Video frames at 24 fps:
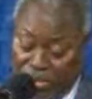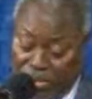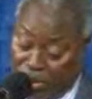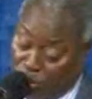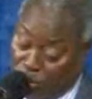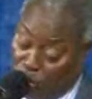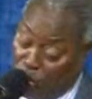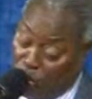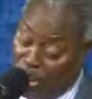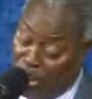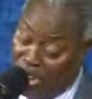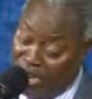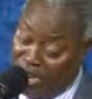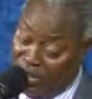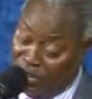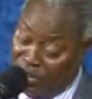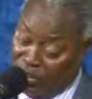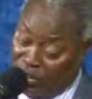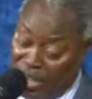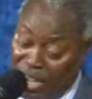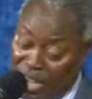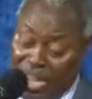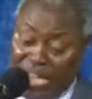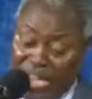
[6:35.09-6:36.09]
but
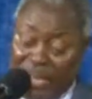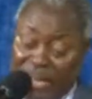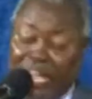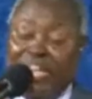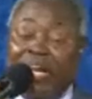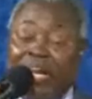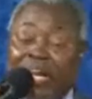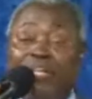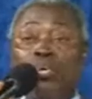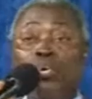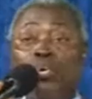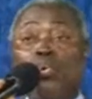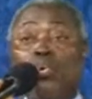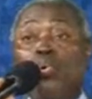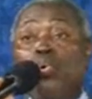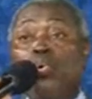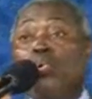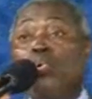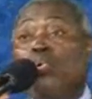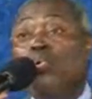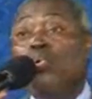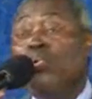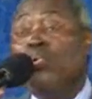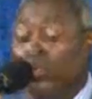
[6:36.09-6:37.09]
wise, than an
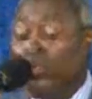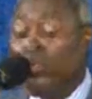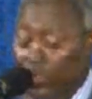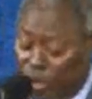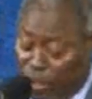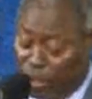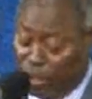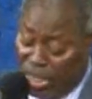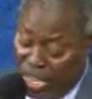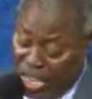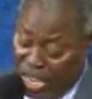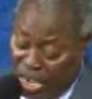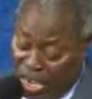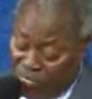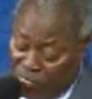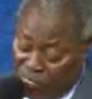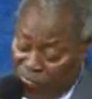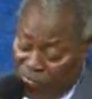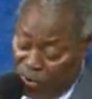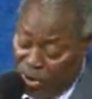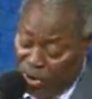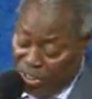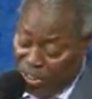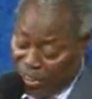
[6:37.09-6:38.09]
old and
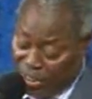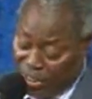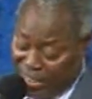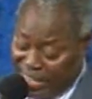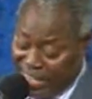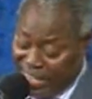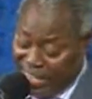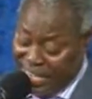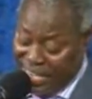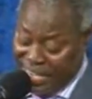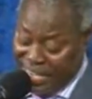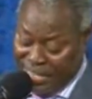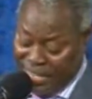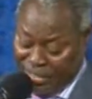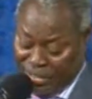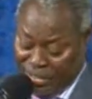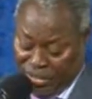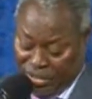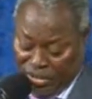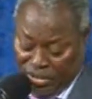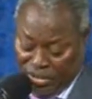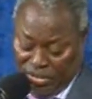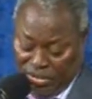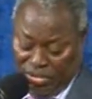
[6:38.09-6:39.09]
foolish
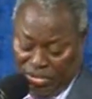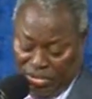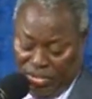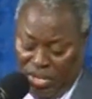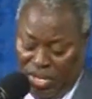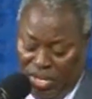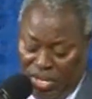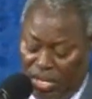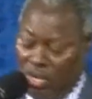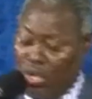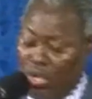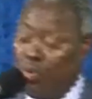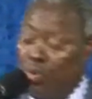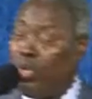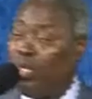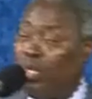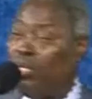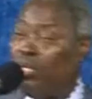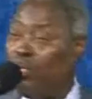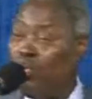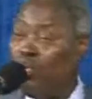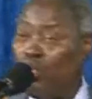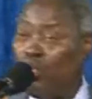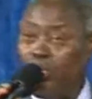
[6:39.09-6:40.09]
king who will
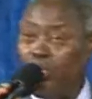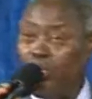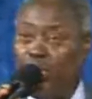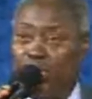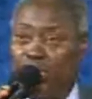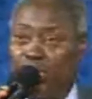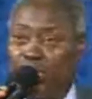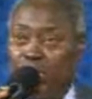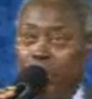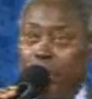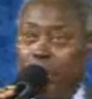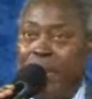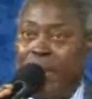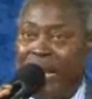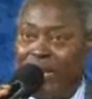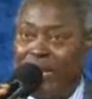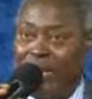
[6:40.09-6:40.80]
no more be